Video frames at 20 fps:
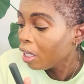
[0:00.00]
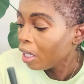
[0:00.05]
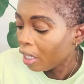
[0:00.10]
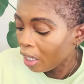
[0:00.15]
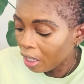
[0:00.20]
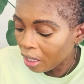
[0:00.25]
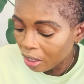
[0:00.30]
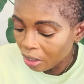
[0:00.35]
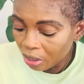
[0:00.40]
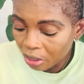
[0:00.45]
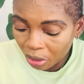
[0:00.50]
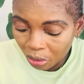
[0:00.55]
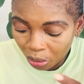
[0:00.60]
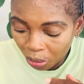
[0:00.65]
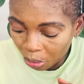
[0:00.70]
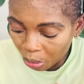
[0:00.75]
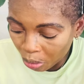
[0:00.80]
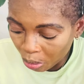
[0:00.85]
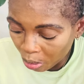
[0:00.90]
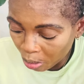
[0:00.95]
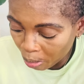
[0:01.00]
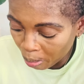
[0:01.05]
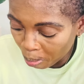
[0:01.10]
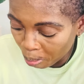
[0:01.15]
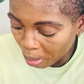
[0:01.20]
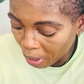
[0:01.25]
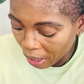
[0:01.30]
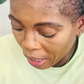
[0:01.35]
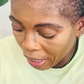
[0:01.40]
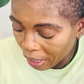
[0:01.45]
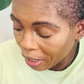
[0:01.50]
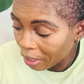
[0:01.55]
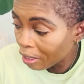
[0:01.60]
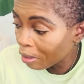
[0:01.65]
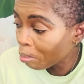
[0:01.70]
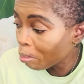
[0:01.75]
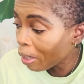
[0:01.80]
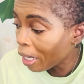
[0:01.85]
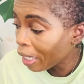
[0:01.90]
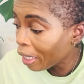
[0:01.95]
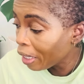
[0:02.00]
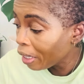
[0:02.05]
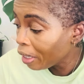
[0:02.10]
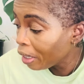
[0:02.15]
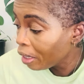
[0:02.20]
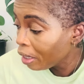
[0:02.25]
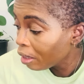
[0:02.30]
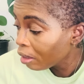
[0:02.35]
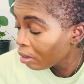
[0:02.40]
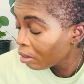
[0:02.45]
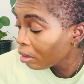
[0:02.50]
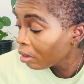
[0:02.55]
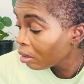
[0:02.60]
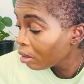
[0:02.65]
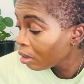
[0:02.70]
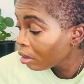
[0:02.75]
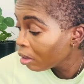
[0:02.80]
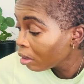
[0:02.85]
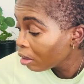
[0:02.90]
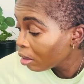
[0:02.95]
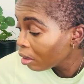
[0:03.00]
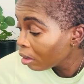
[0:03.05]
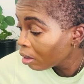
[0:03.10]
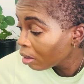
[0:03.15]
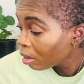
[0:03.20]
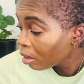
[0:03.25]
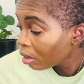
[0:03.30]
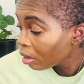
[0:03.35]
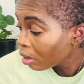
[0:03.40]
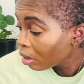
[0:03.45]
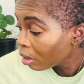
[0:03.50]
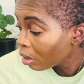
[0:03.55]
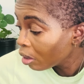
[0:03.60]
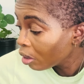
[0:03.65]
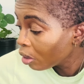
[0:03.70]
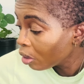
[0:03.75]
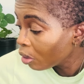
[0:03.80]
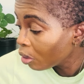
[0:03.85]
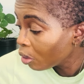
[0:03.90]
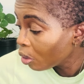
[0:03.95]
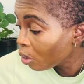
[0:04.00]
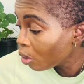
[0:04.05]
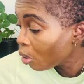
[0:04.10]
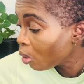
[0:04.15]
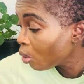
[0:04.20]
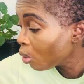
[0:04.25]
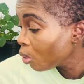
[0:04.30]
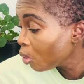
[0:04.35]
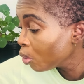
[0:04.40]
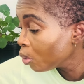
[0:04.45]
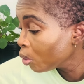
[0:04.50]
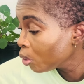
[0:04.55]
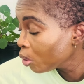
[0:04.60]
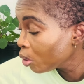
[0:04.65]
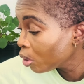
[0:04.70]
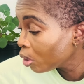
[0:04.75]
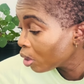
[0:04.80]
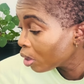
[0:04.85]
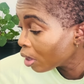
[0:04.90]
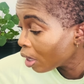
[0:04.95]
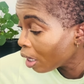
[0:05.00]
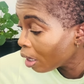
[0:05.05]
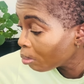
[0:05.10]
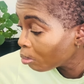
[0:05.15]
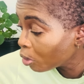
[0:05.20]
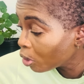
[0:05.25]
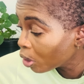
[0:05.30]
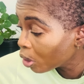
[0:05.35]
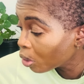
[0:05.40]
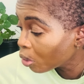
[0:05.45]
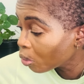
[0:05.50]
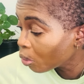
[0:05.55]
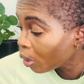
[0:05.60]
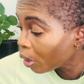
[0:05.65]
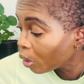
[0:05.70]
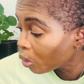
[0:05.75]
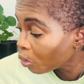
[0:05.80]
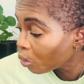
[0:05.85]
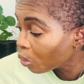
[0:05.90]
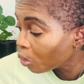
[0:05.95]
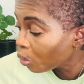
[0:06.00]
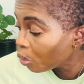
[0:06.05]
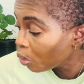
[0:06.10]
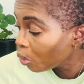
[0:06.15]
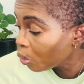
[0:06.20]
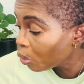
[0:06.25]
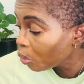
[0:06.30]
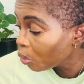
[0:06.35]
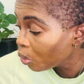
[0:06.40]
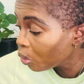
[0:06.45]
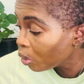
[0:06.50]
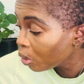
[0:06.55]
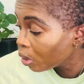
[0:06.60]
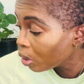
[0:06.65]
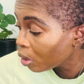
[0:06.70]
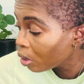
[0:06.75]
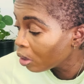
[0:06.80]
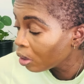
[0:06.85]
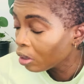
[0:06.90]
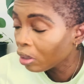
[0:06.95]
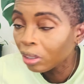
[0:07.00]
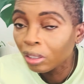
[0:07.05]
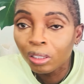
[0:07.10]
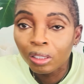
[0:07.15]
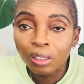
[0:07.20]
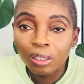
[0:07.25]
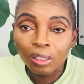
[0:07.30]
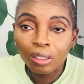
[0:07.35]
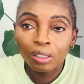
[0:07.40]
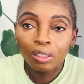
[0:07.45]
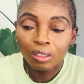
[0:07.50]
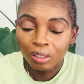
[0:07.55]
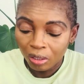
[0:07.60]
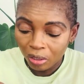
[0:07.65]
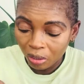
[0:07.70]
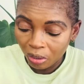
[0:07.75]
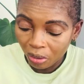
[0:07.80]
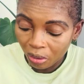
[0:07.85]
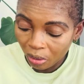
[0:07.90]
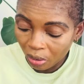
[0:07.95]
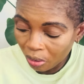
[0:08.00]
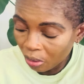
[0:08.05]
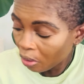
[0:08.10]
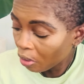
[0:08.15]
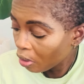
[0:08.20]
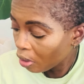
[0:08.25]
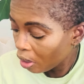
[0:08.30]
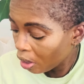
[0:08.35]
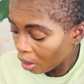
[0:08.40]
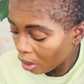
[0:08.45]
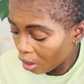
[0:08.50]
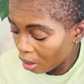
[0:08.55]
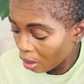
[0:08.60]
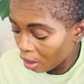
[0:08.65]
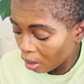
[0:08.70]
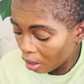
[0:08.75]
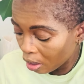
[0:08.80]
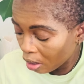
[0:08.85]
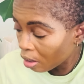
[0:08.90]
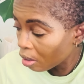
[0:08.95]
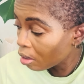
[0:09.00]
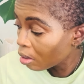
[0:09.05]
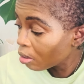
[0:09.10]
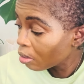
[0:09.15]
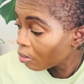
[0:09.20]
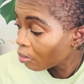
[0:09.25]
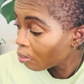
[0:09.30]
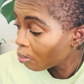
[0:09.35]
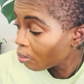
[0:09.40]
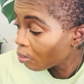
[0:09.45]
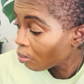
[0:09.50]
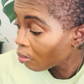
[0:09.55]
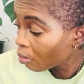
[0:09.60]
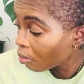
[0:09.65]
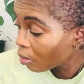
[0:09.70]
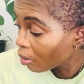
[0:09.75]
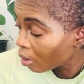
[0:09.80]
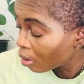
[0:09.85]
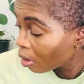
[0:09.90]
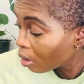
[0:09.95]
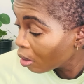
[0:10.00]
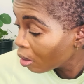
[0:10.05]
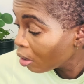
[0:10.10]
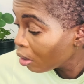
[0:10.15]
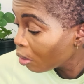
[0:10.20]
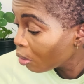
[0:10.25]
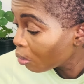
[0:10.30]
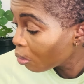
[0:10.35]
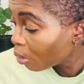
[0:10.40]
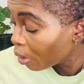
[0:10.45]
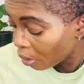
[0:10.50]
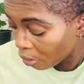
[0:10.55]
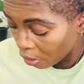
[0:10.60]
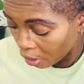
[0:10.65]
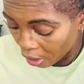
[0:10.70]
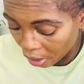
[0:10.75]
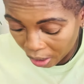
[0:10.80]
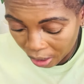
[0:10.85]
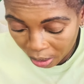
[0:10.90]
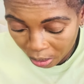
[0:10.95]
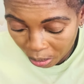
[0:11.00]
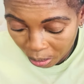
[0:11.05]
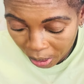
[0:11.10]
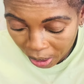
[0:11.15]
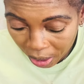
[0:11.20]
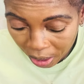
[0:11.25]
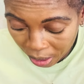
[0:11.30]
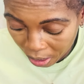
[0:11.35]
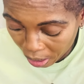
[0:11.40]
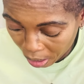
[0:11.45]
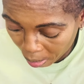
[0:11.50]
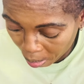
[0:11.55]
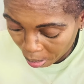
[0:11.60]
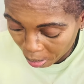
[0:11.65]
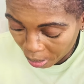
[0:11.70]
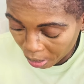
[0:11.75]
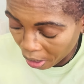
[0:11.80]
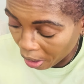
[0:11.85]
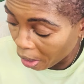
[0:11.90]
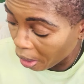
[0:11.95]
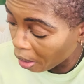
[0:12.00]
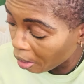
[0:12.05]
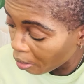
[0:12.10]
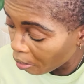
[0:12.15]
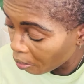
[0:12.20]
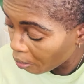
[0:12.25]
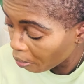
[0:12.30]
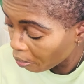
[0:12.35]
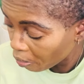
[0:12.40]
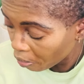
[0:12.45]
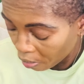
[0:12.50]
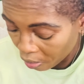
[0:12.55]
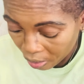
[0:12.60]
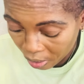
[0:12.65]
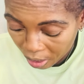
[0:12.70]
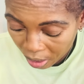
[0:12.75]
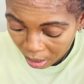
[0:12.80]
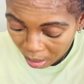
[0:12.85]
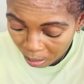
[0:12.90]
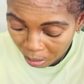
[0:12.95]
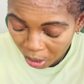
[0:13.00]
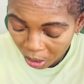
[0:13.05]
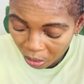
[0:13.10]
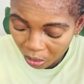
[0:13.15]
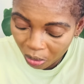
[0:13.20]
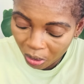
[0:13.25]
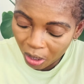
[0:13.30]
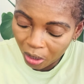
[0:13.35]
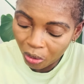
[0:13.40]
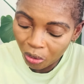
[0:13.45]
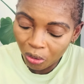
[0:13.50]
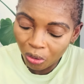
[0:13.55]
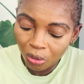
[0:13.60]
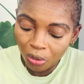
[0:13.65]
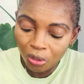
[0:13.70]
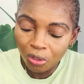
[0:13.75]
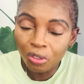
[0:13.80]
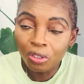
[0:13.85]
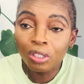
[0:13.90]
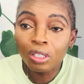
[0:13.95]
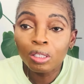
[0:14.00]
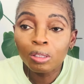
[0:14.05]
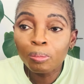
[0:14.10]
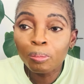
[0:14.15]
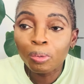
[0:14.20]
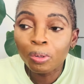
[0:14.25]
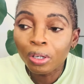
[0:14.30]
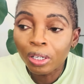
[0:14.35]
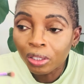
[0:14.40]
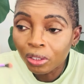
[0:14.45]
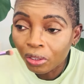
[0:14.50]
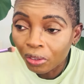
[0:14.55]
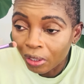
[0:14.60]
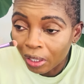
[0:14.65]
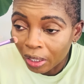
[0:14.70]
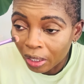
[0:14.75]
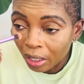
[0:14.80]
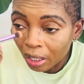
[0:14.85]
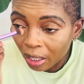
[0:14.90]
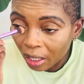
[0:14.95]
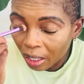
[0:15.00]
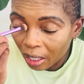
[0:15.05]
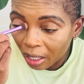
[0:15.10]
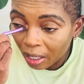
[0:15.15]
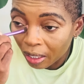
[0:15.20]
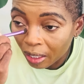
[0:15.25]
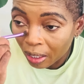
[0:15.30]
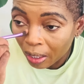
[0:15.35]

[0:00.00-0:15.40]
and to blend my nose, I'm just going to use, you know, this, where is it? Where did I put it? I'm just going to use this brush right here.